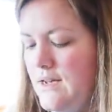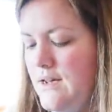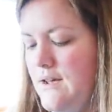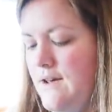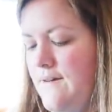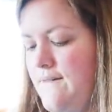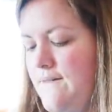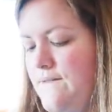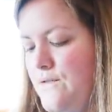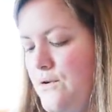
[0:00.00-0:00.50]

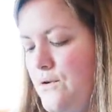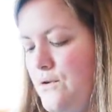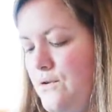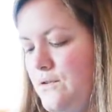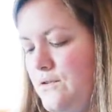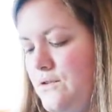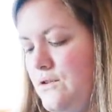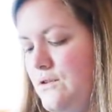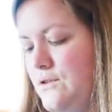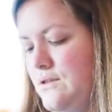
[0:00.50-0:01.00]

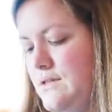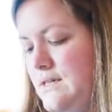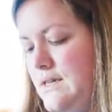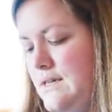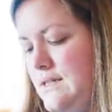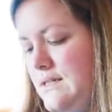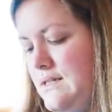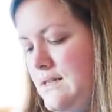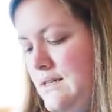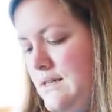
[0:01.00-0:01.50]
for sock
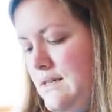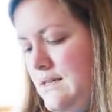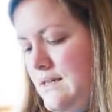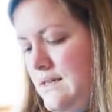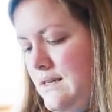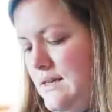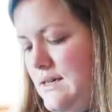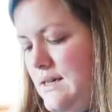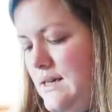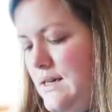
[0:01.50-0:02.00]
sets
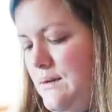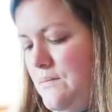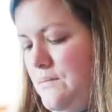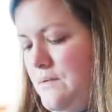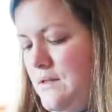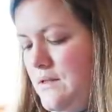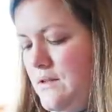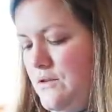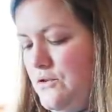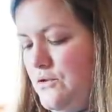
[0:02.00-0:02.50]
and keep
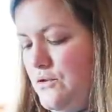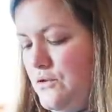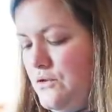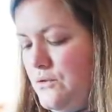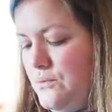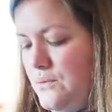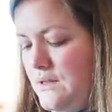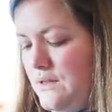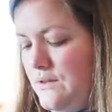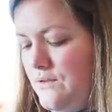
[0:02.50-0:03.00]
the
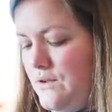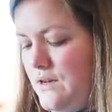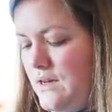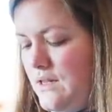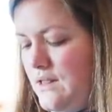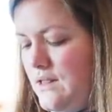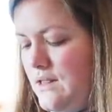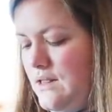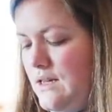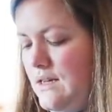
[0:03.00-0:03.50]
shorter ones for
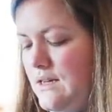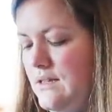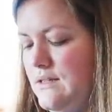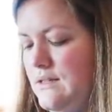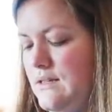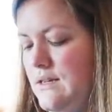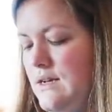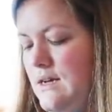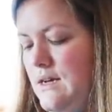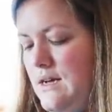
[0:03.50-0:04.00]
other
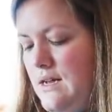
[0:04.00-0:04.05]
things,